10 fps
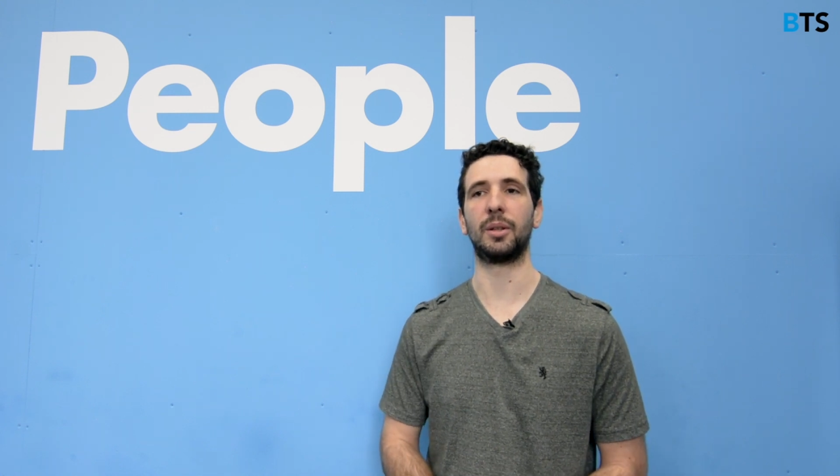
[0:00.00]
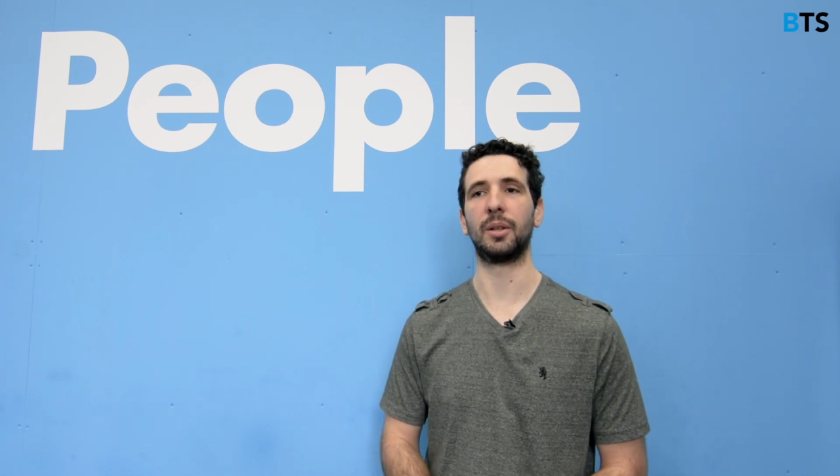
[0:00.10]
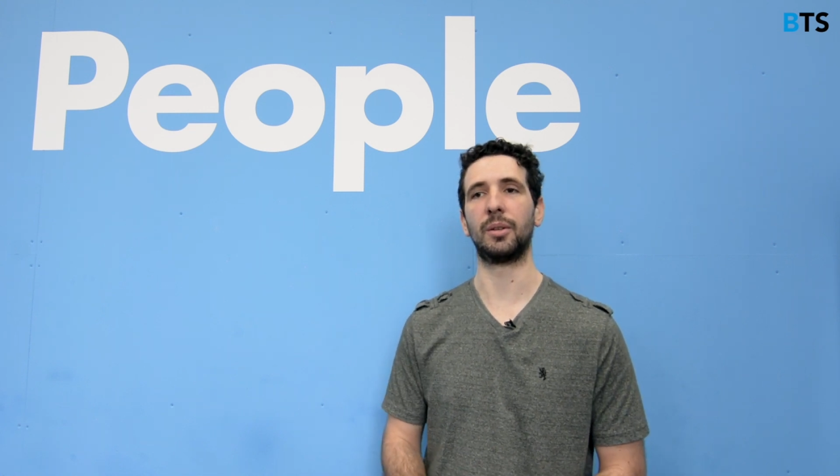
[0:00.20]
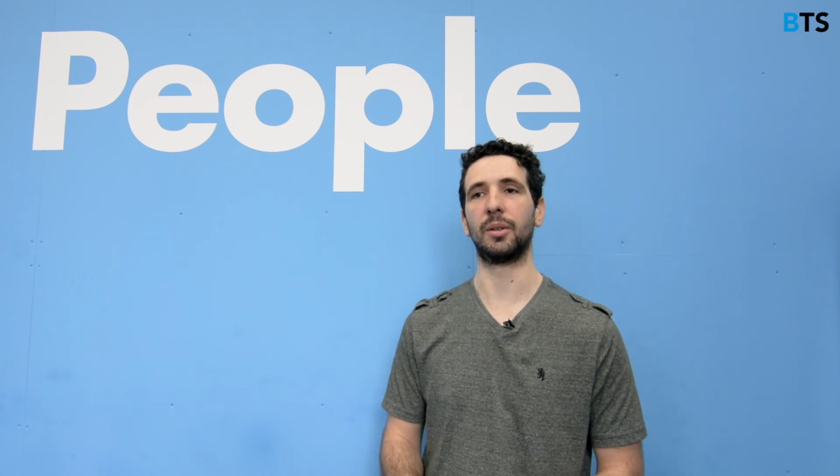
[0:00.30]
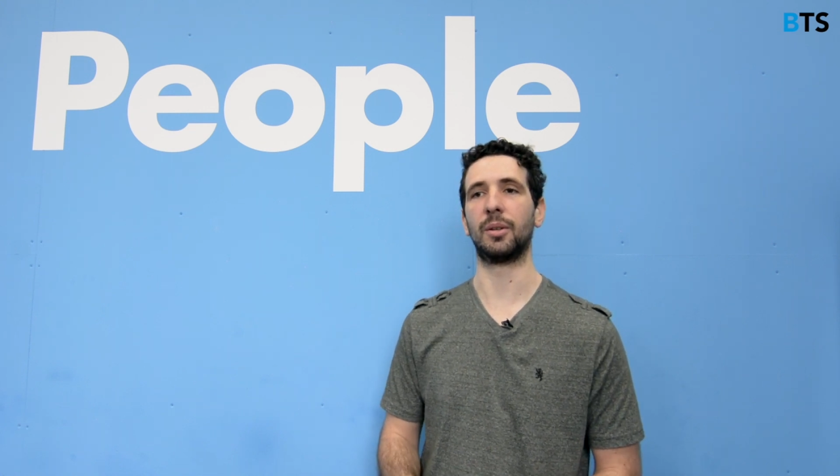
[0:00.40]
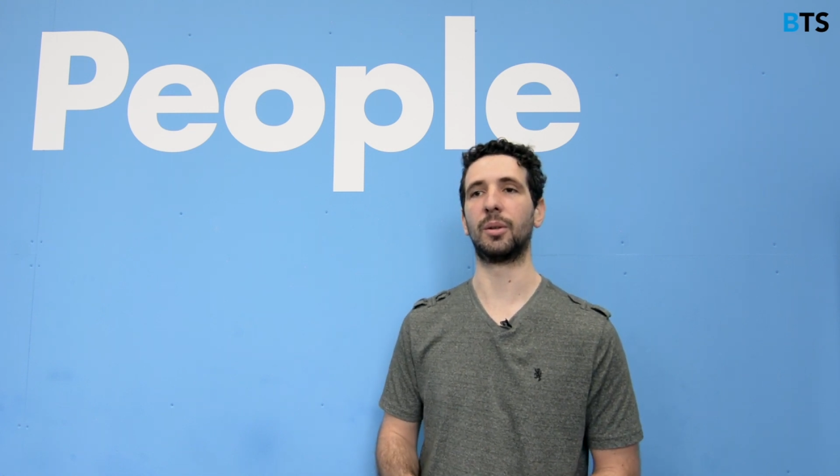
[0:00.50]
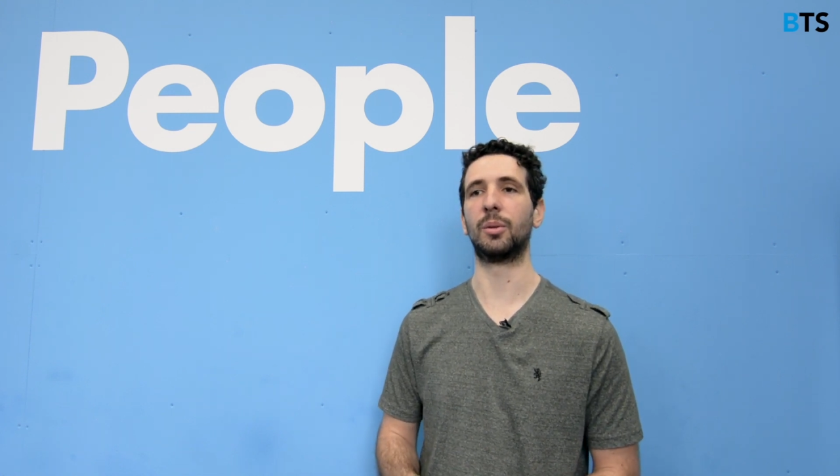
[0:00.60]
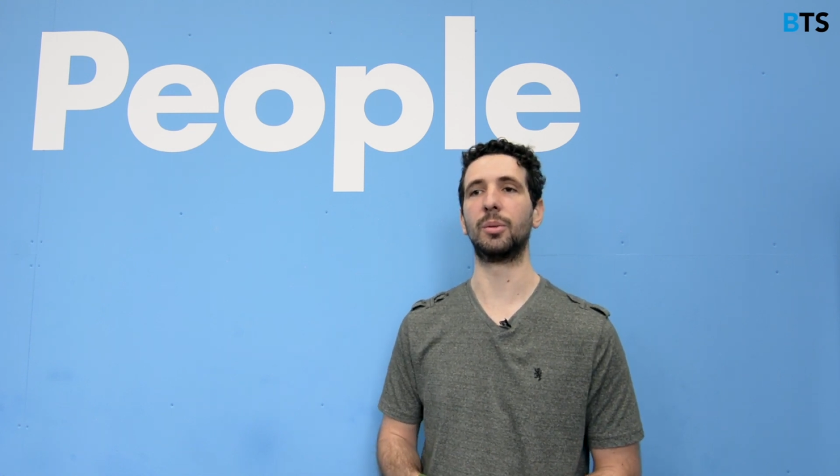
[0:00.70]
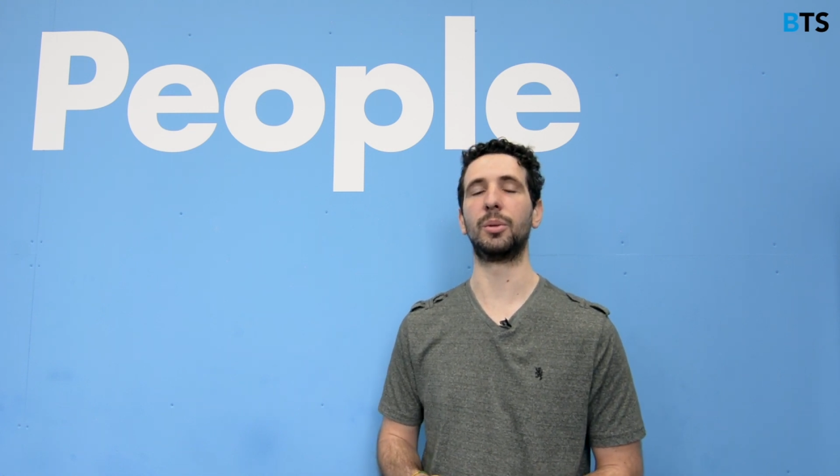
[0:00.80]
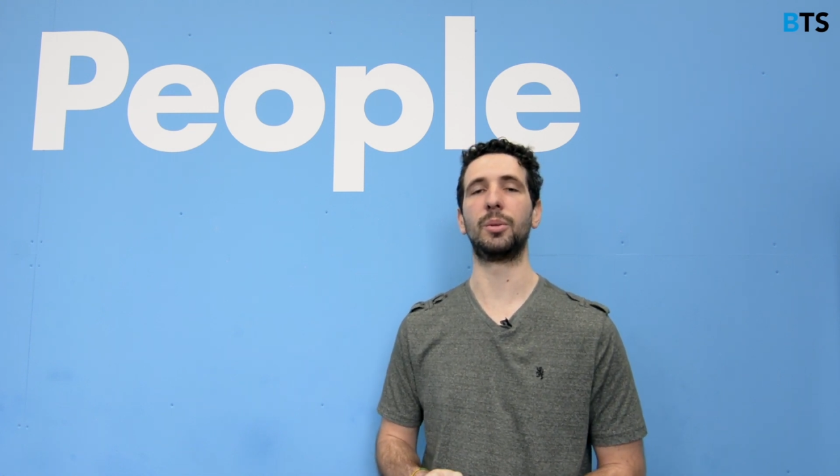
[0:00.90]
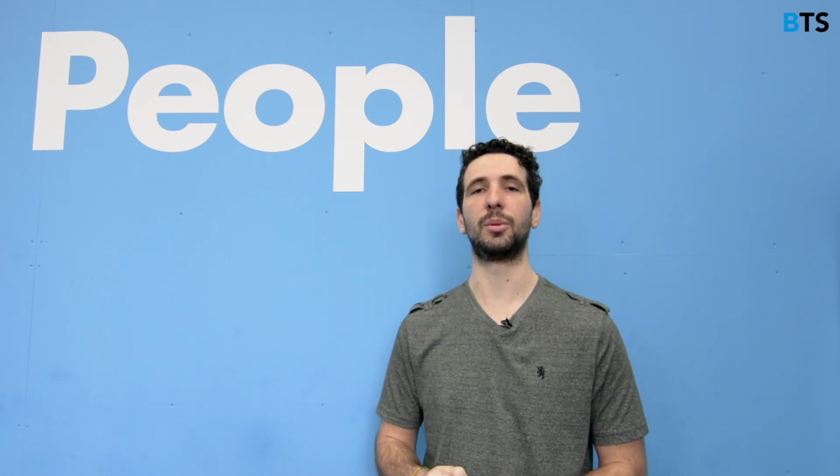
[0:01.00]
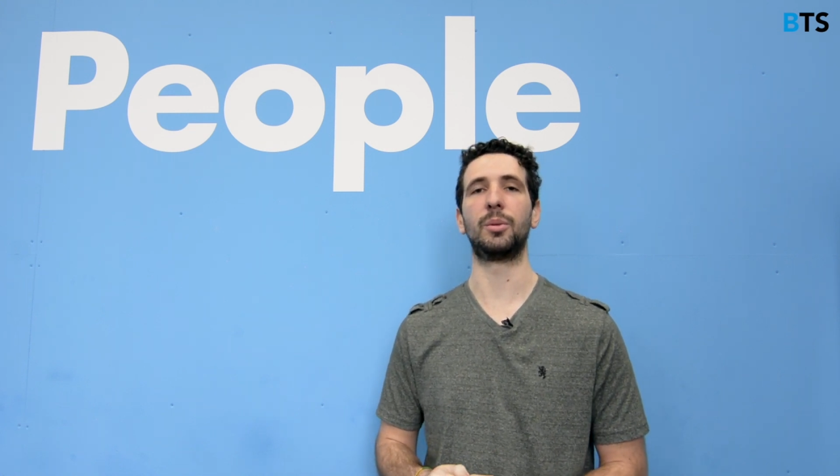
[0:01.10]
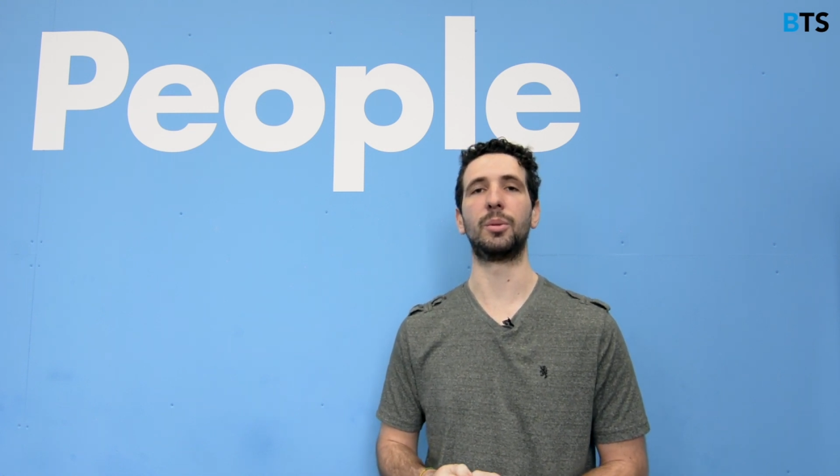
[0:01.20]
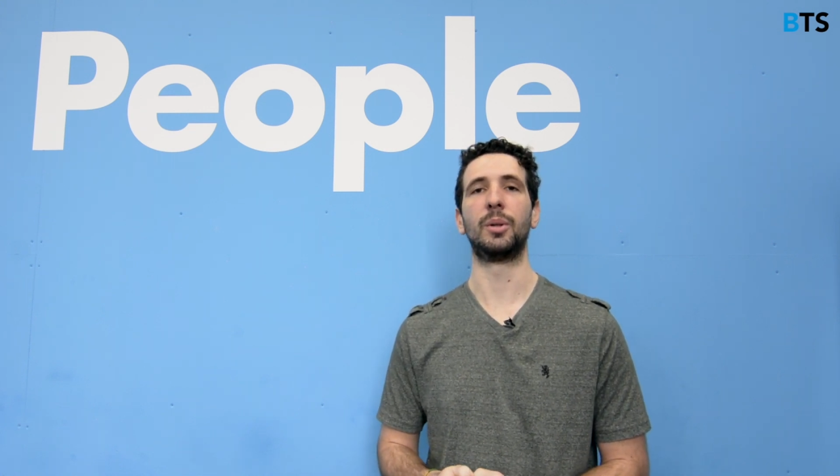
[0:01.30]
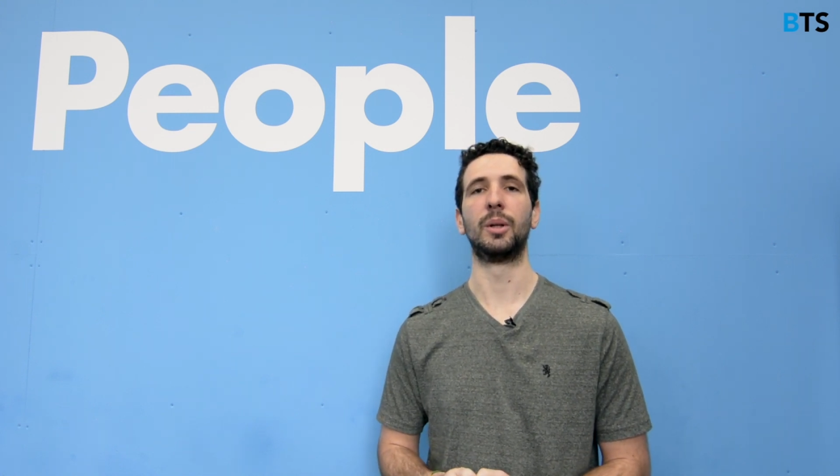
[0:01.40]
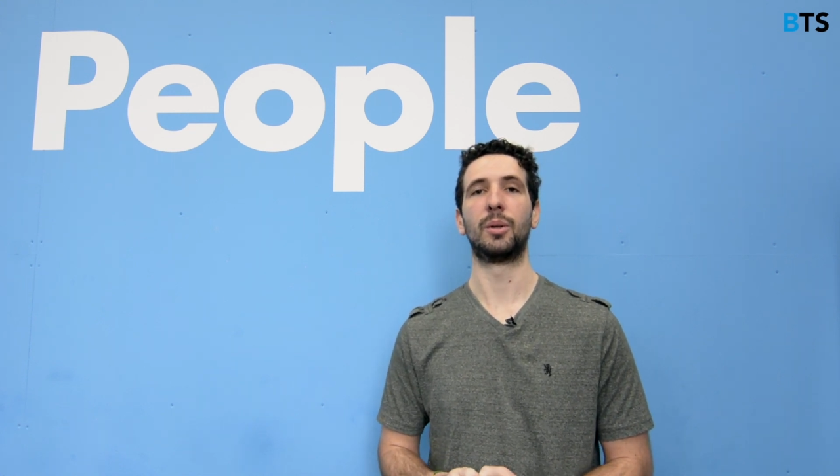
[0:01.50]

a, a whole new